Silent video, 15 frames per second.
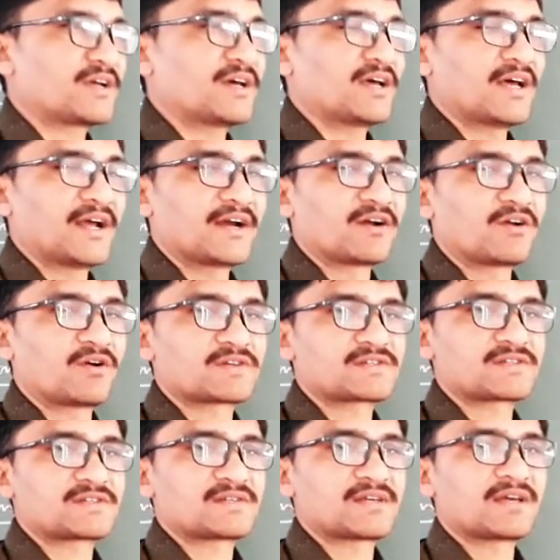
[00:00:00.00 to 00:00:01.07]
and
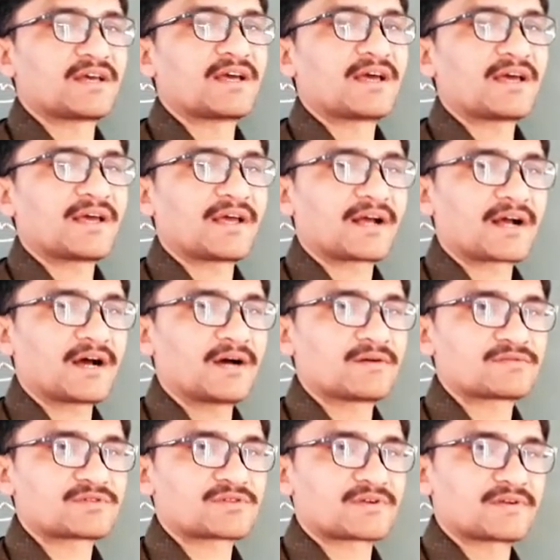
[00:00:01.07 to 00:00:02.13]
loss
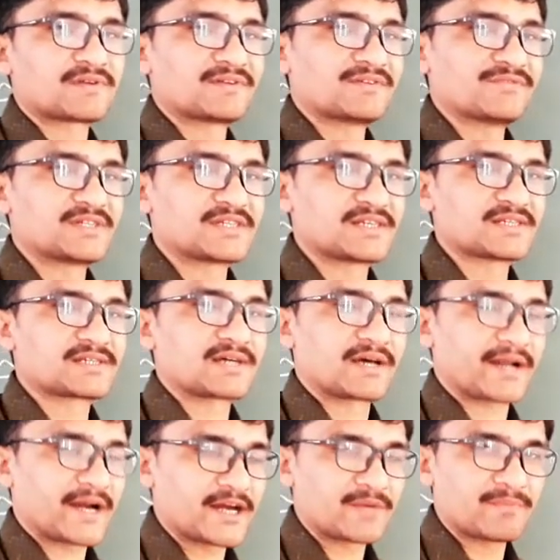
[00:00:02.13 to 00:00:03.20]
account, which is
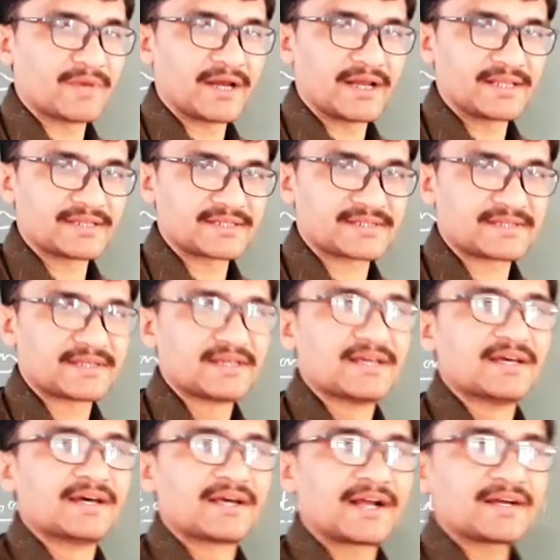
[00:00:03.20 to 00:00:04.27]
credit balance,
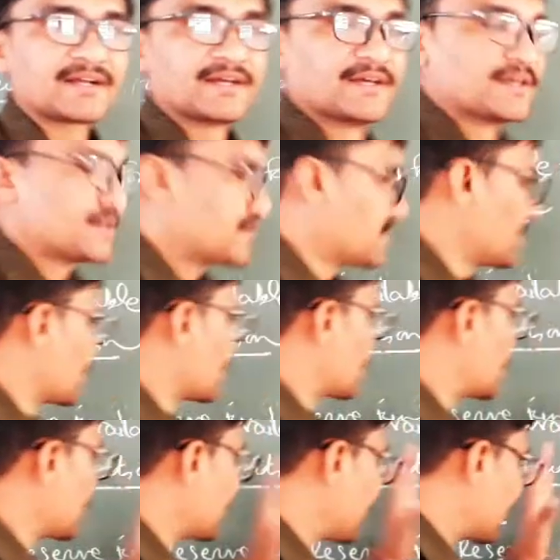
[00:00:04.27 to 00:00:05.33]
right.
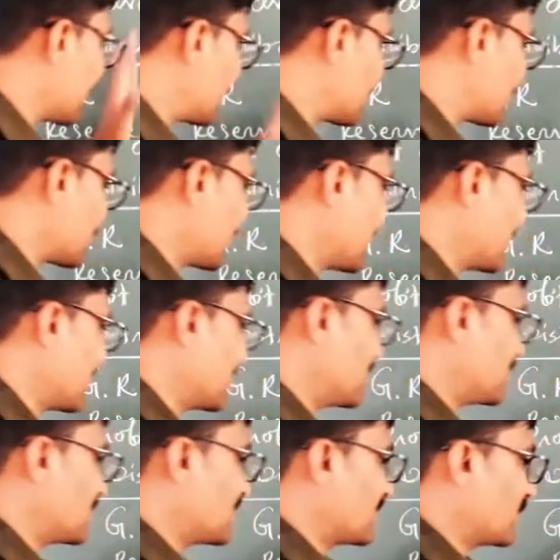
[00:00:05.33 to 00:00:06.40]
See this
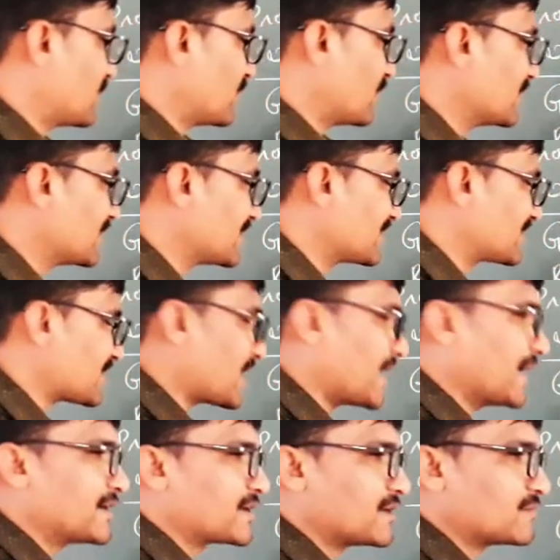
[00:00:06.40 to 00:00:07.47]
all these
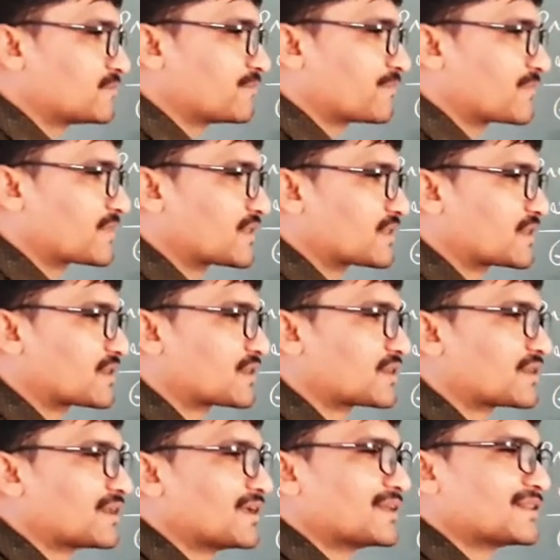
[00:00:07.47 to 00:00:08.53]
item,
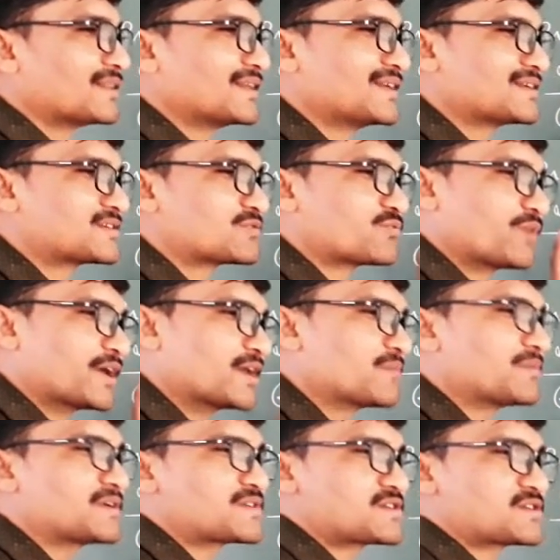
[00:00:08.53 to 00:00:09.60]
this very
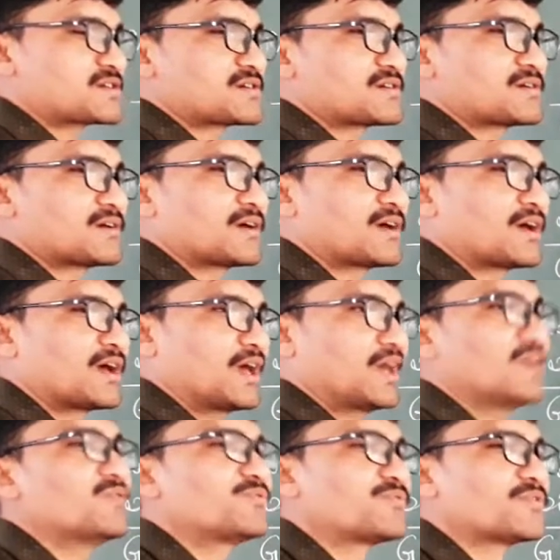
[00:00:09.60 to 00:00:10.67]
much
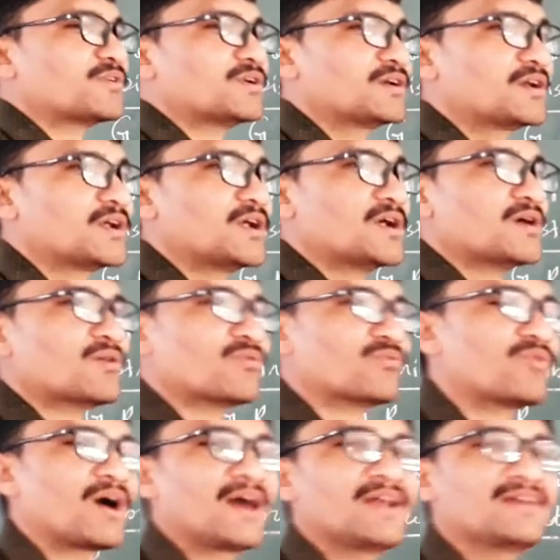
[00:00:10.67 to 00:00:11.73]
helpful
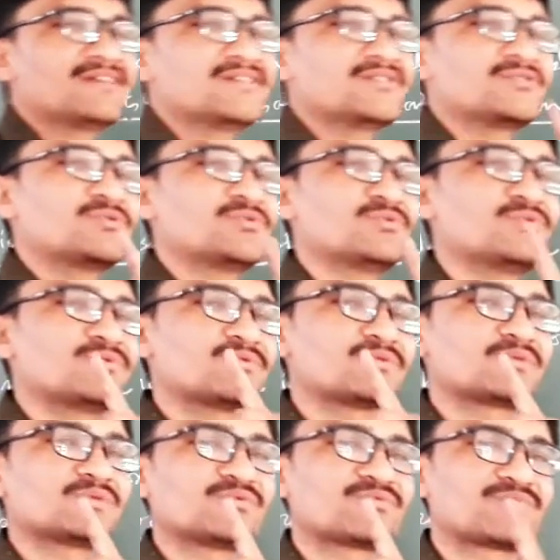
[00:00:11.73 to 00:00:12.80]
while you
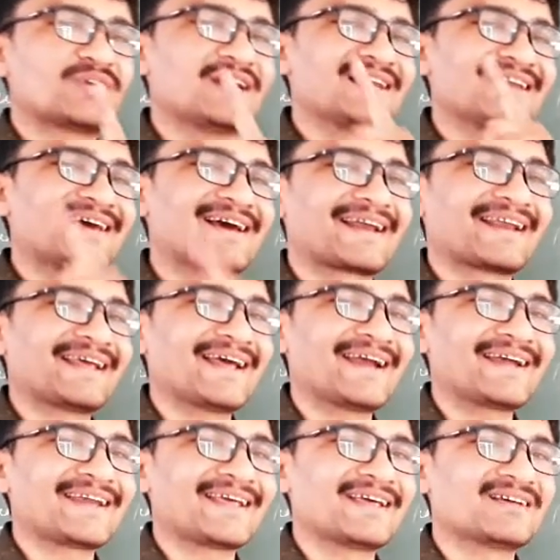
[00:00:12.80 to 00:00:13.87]
will
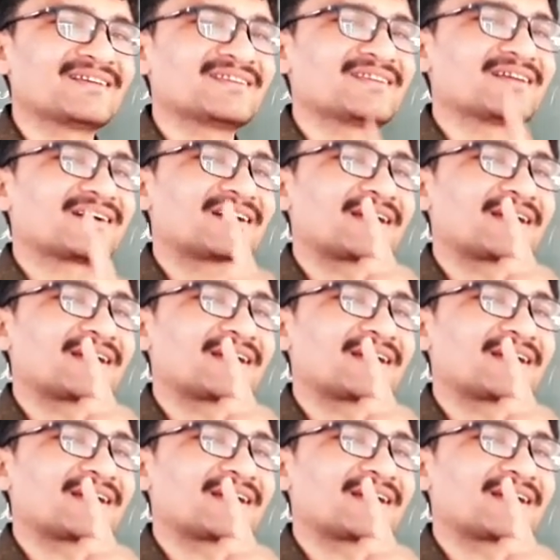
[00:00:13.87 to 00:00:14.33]
create the